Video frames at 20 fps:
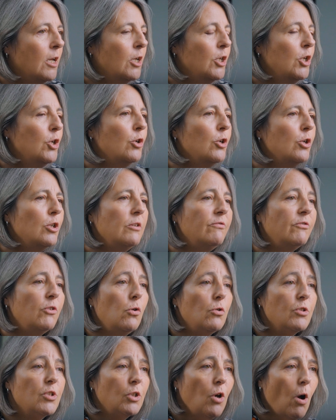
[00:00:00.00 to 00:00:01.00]
You could, of
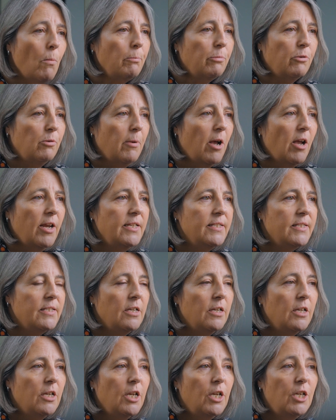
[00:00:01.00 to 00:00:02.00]
course,
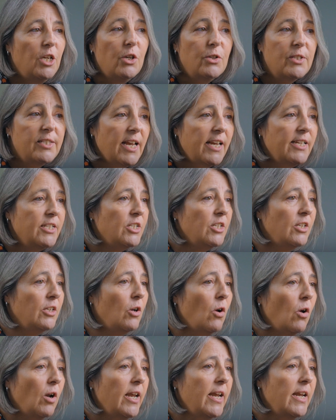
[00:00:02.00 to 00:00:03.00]
compromise. You say to the
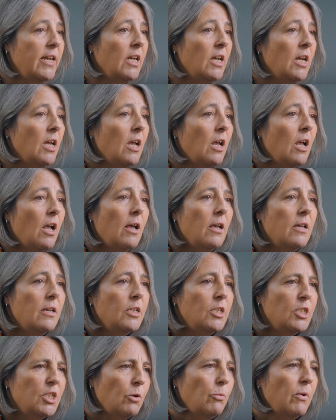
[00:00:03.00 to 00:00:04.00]
colleague,
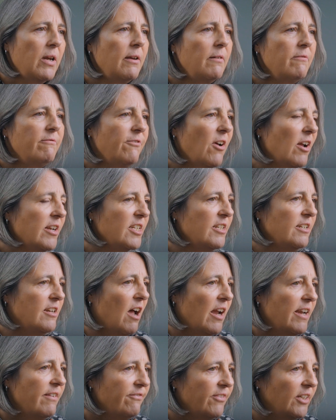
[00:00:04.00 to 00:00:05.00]
"Shall we find a
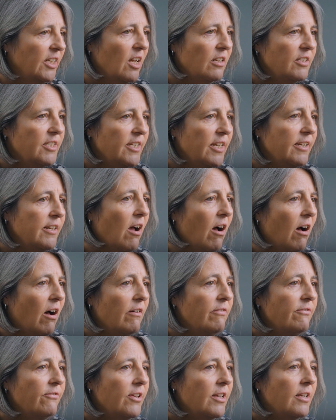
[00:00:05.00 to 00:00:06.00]
knife and cut it in
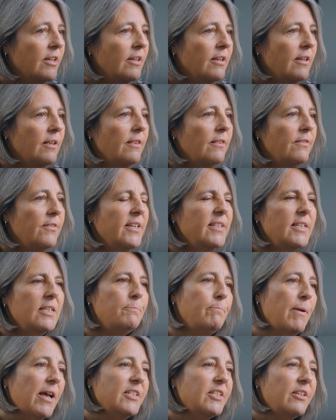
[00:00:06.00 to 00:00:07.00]
half?" This is
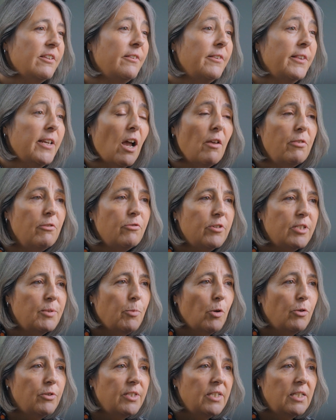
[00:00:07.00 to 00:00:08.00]
better than the other
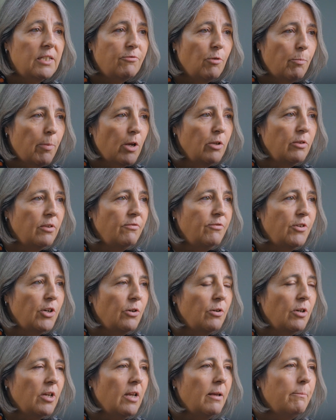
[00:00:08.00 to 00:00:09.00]
responses for both of
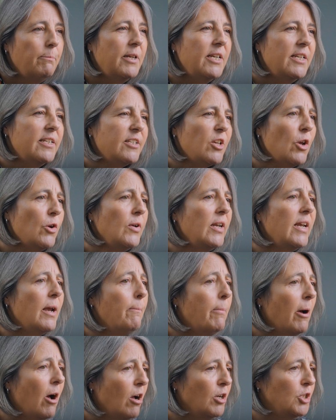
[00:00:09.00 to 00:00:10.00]
you, but it is only a
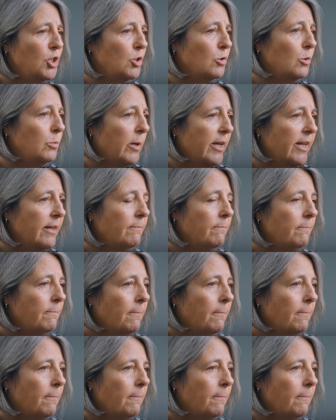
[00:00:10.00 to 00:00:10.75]
partial win.